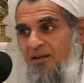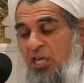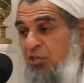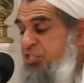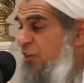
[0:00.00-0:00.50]

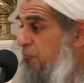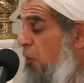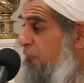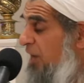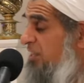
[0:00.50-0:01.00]
He received
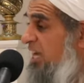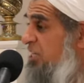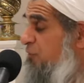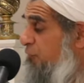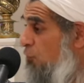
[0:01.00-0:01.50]
prophet at the
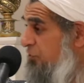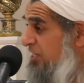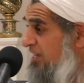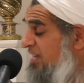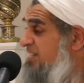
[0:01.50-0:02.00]
age of
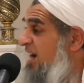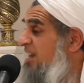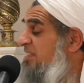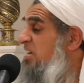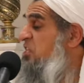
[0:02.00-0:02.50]
40. He
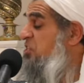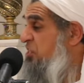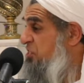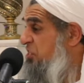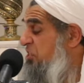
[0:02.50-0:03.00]
died at the age of
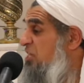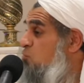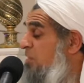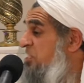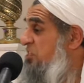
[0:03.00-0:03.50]
63.
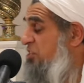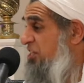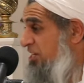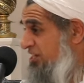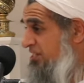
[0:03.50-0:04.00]
23
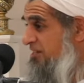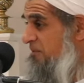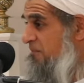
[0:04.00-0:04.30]
years.